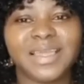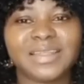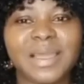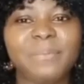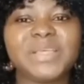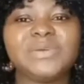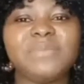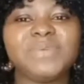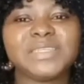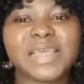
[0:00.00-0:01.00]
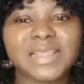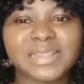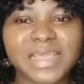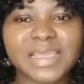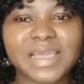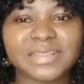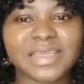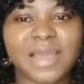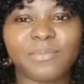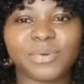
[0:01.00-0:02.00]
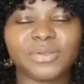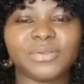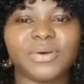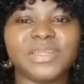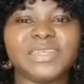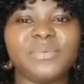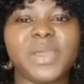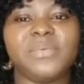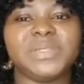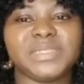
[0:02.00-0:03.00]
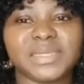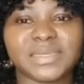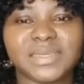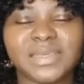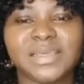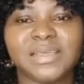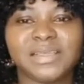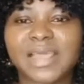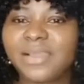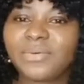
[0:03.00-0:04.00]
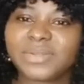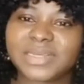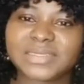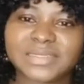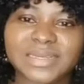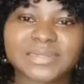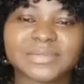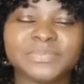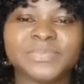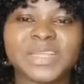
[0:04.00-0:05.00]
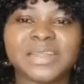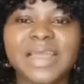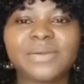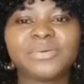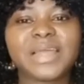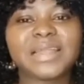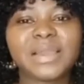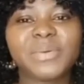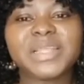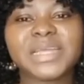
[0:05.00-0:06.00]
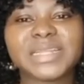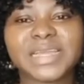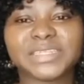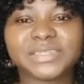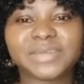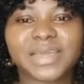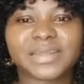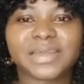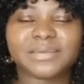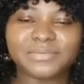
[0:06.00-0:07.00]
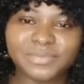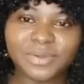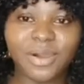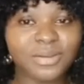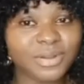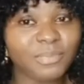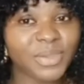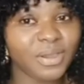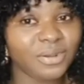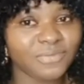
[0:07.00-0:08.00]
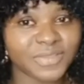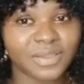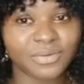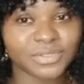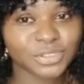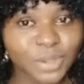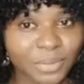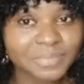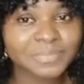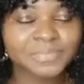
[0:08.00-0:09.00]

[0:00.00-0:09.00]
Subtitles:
Now, person will be say they are abroad or they where we did. Now you go understand. Like unana where they Nigeria now. Or not be all of them or some.